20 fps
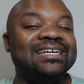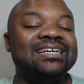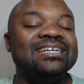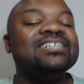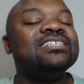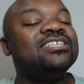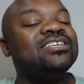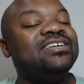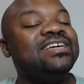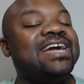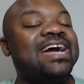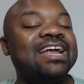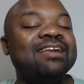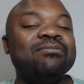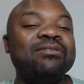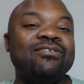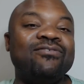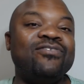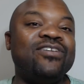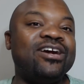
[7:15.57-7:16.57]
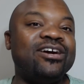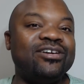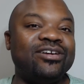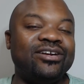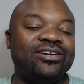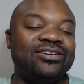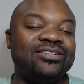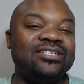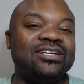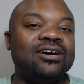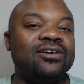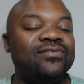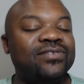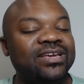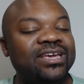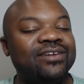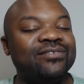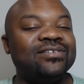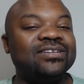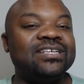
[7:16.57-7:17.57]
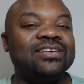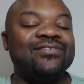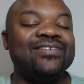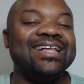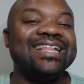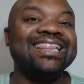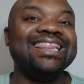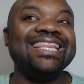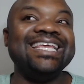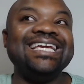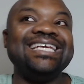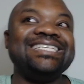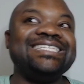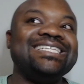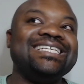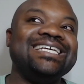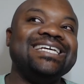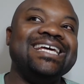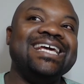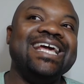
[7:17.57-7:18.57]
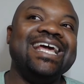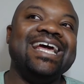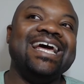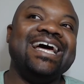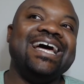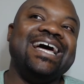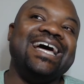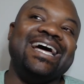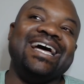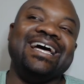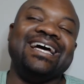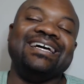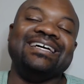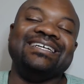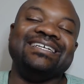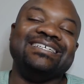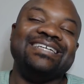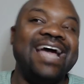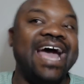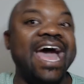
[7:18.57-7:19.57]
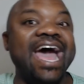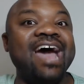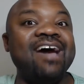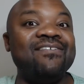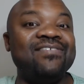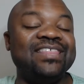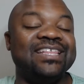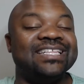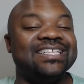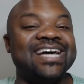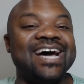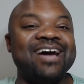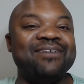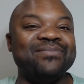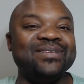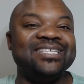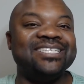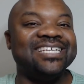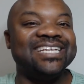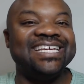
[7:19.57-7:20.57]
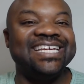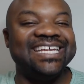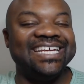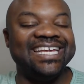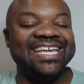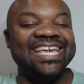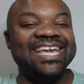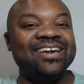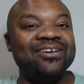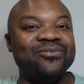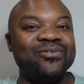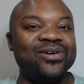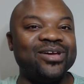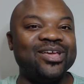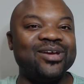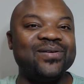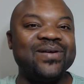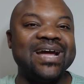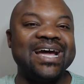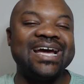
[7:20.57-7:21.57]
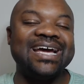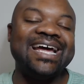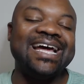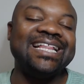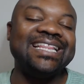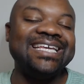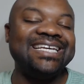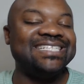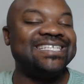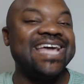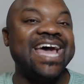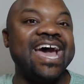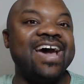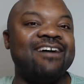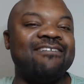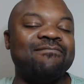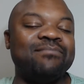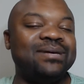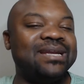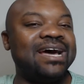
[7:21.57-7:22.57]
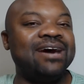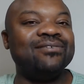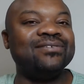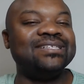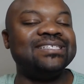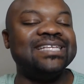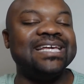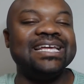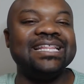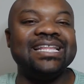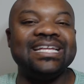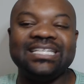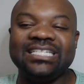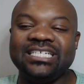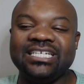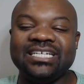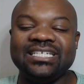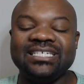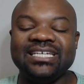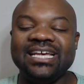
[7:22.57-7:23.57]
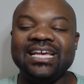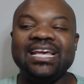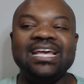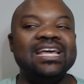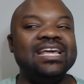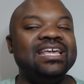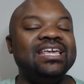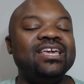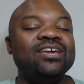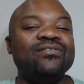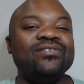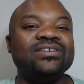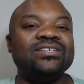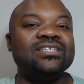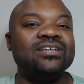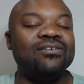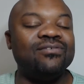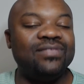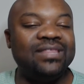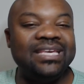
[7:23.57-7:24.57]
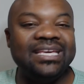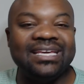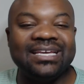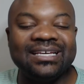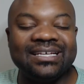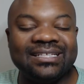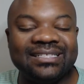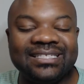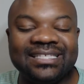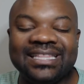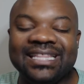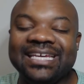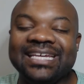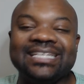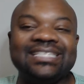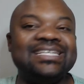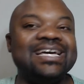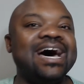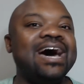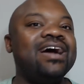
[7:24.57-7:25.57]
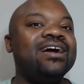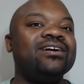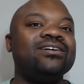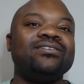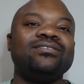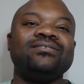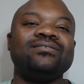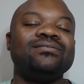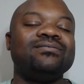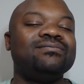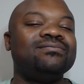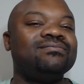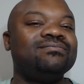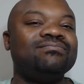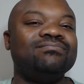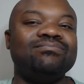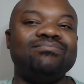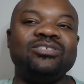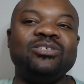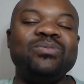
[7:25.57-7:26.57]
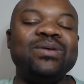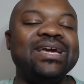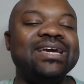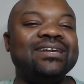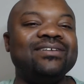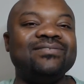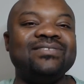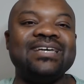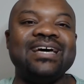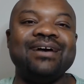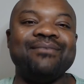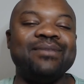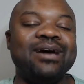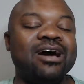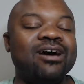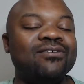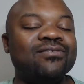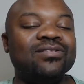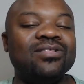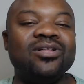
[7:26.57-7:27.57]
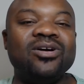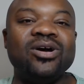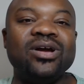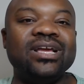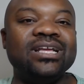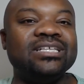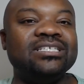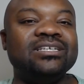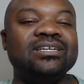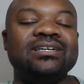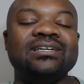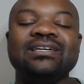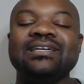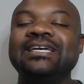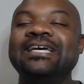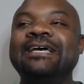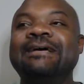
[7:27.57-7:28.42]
So you got to be fair to yourself and give yourself at least uh, half the time it took you to get where you're at, at least half. But I would say let's just give yourself the the entire span of time, however long it took